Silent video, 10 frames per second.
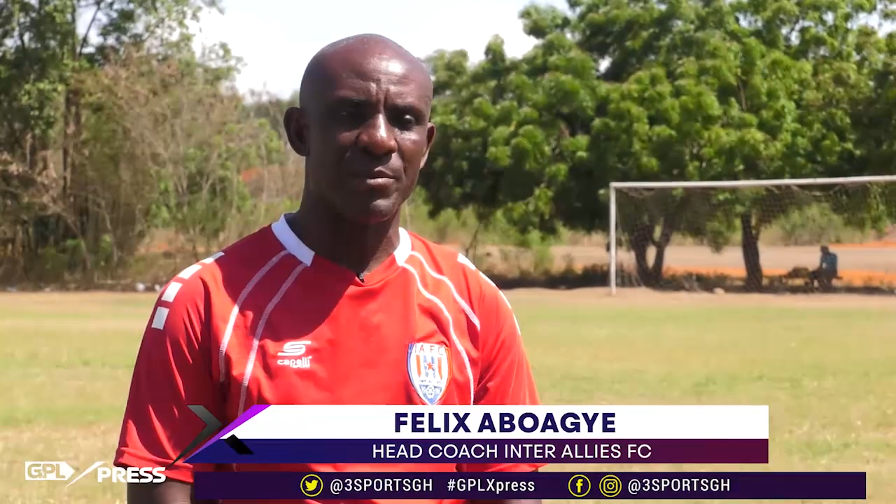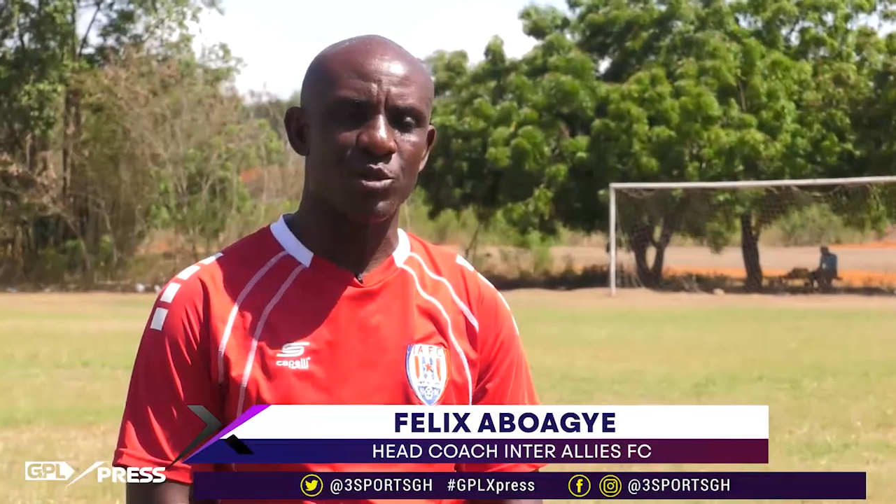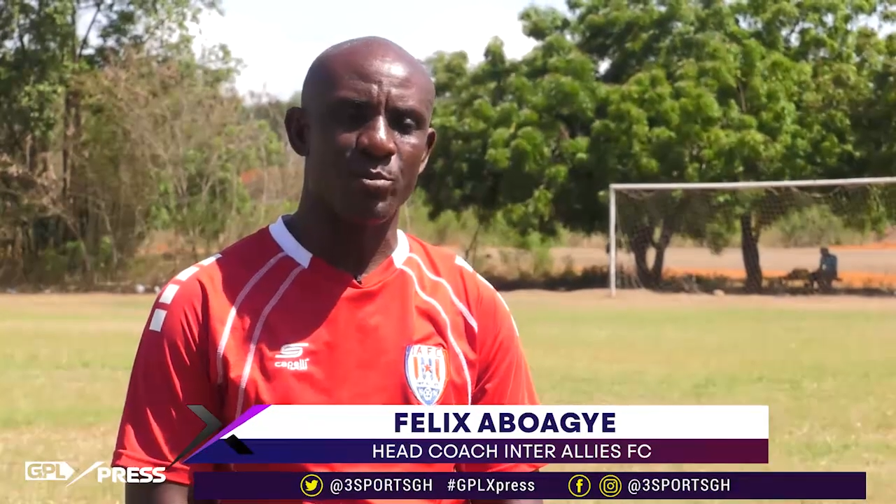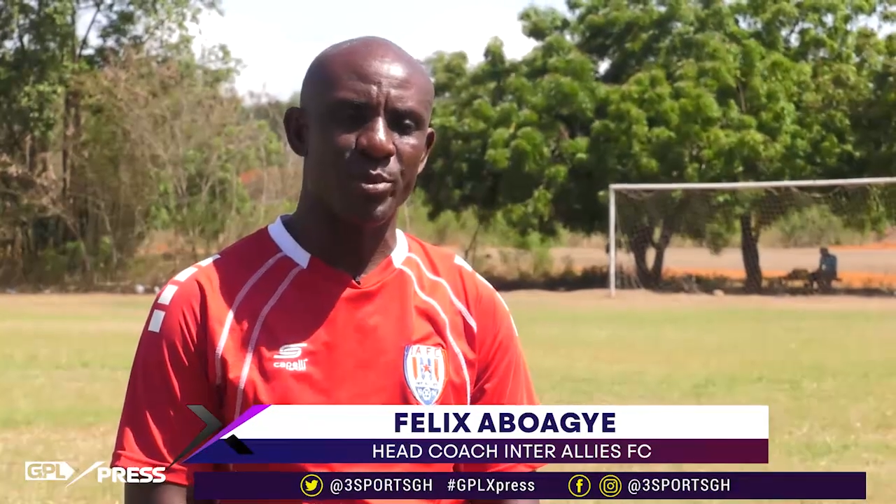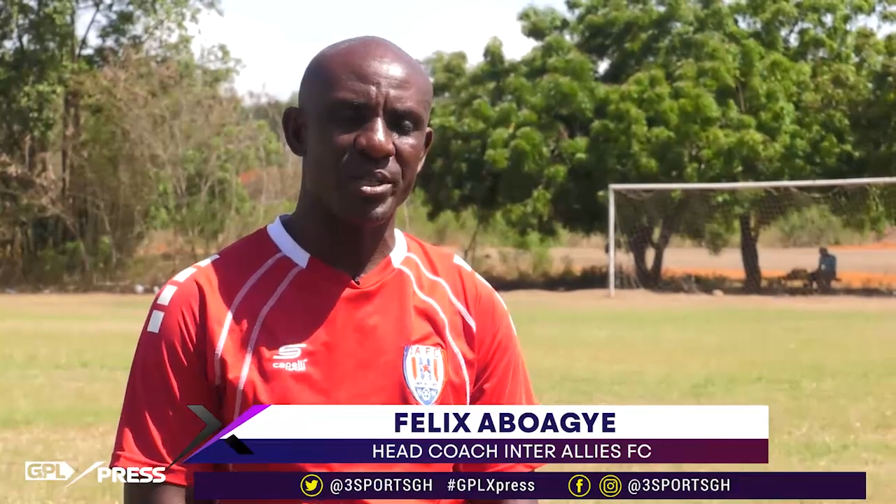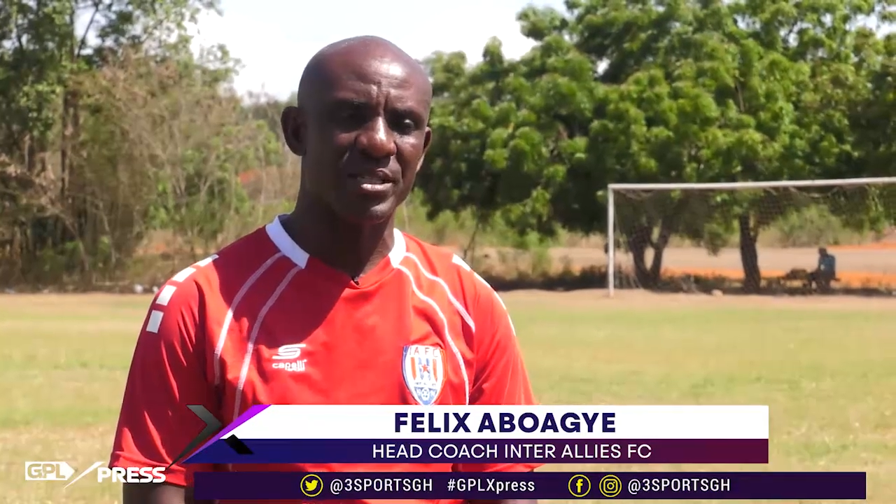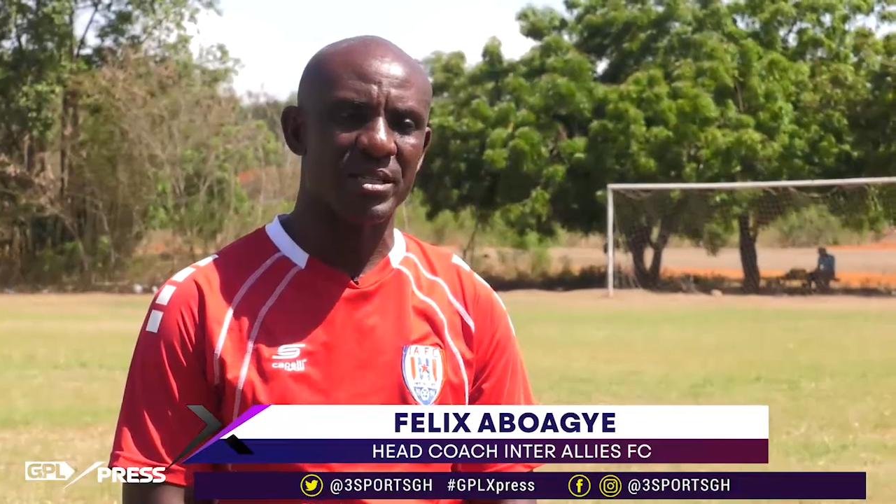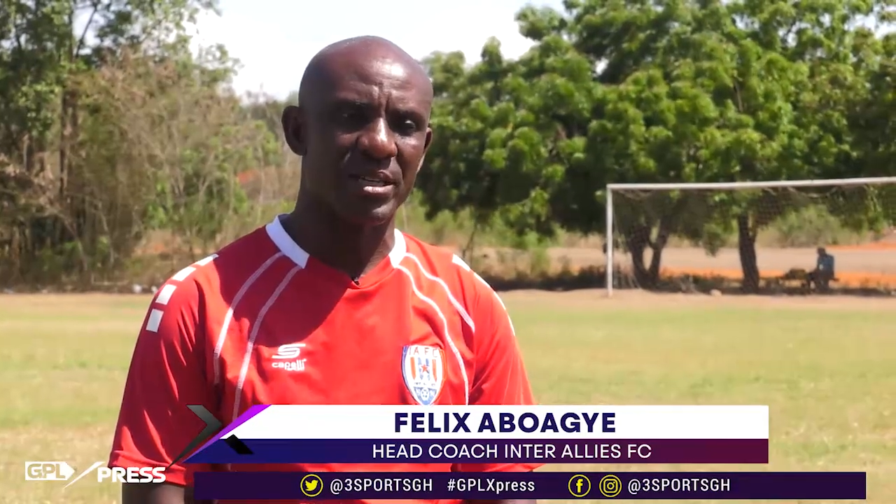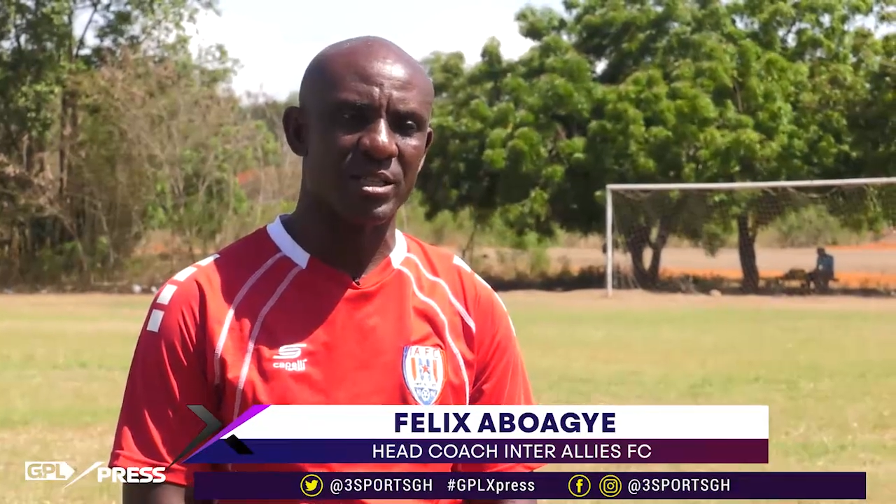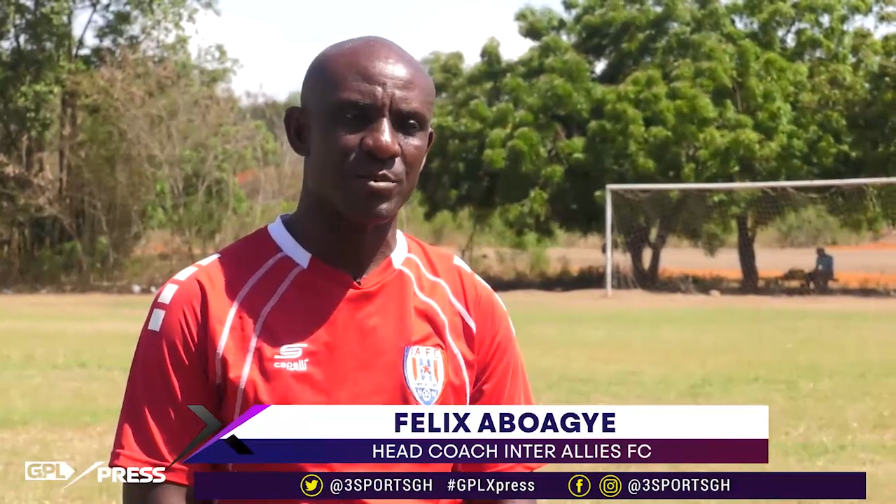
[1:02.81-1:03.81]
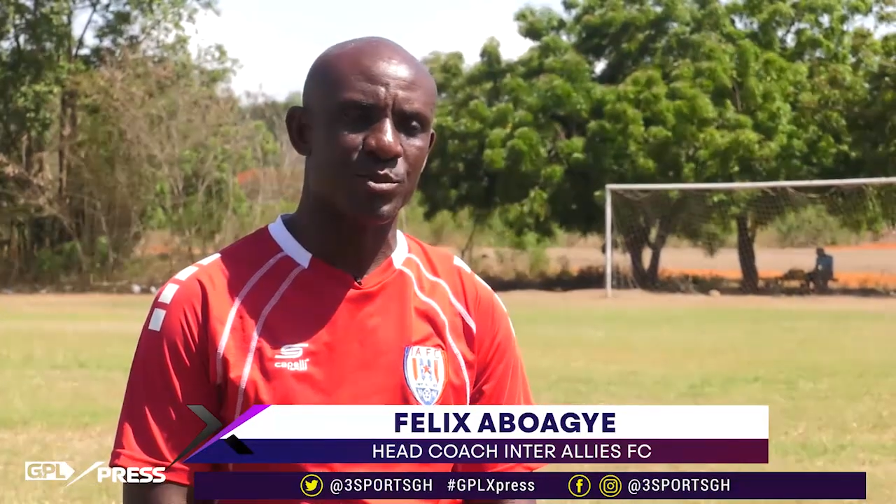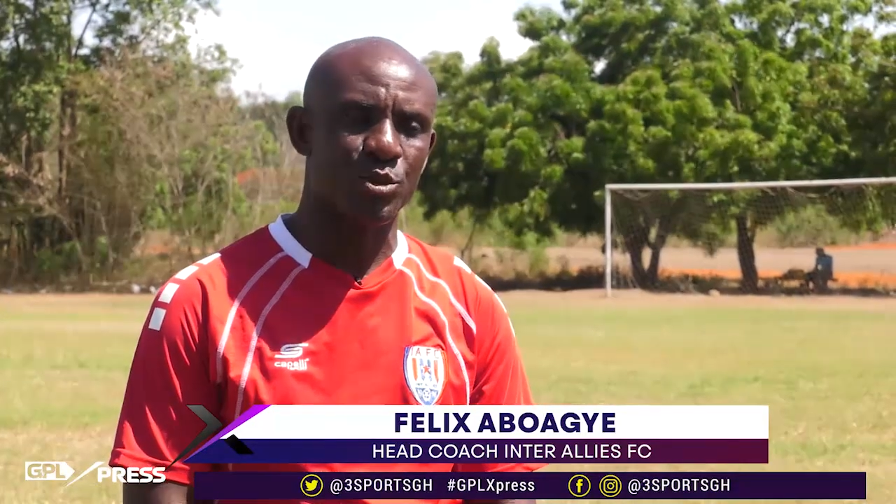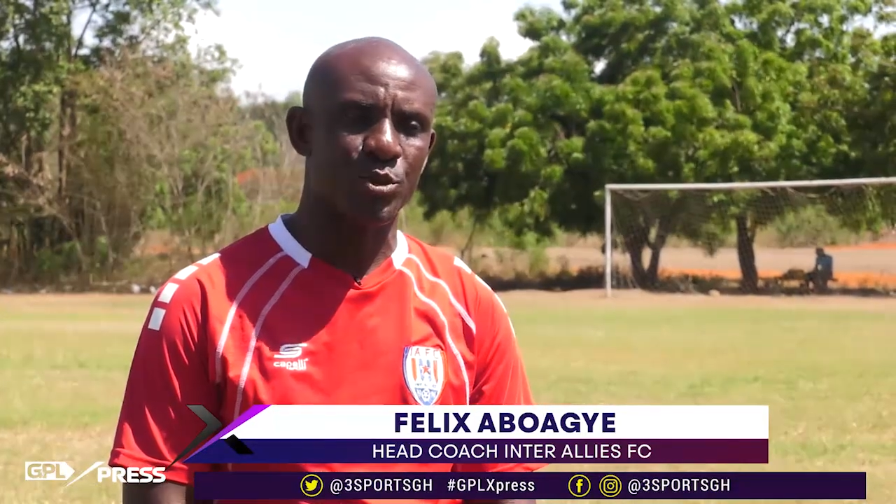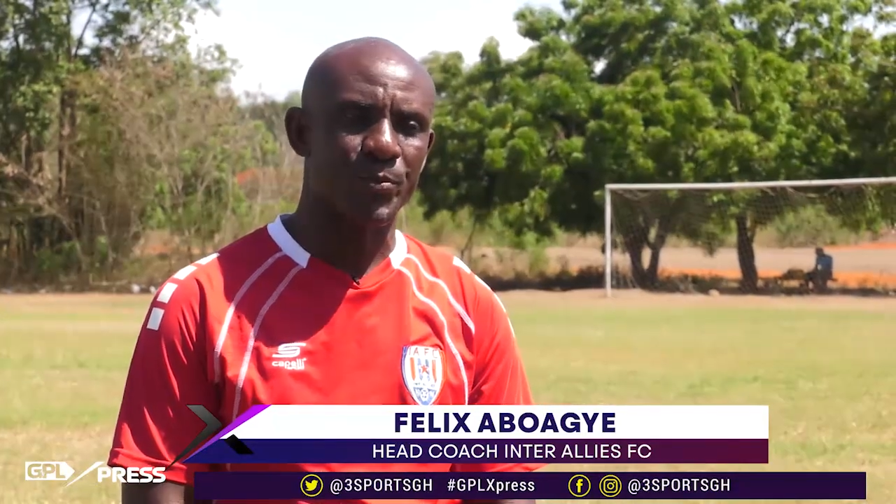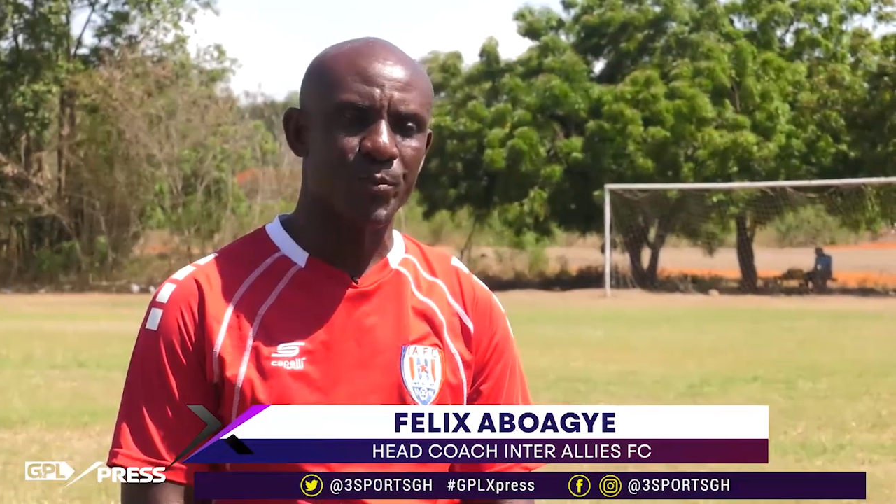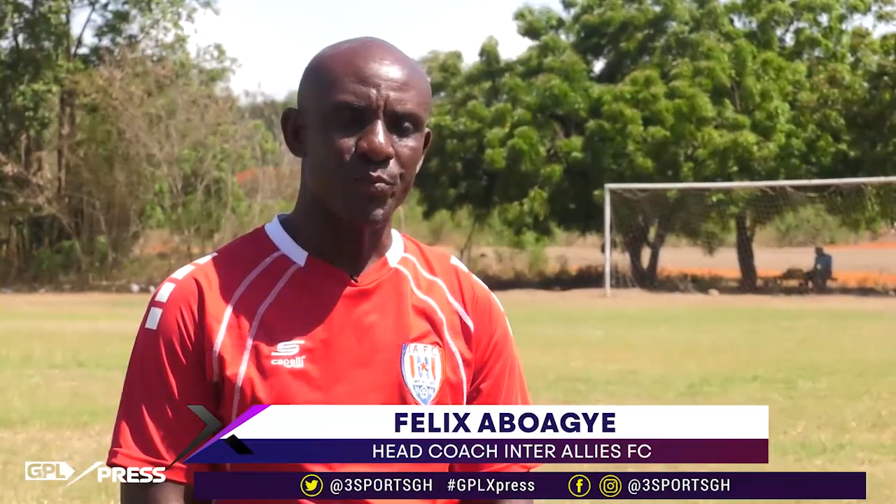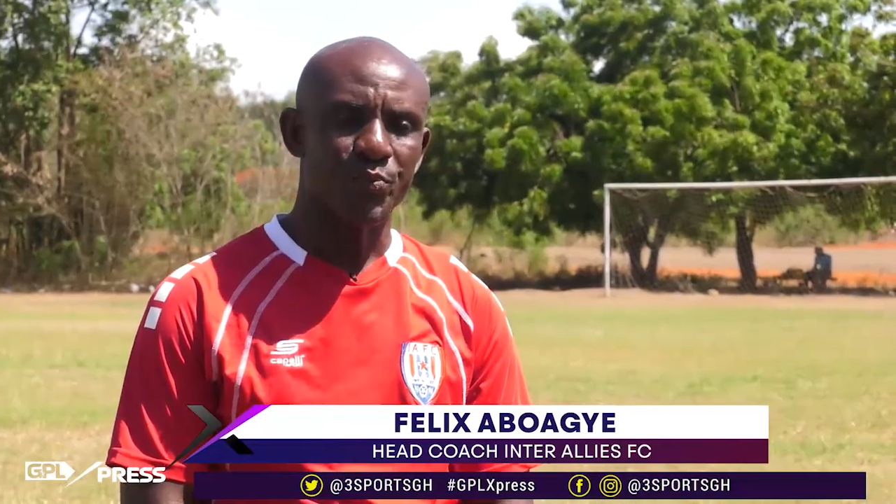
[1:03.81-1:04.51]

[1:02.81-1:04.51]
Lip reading: up some points and catch up. So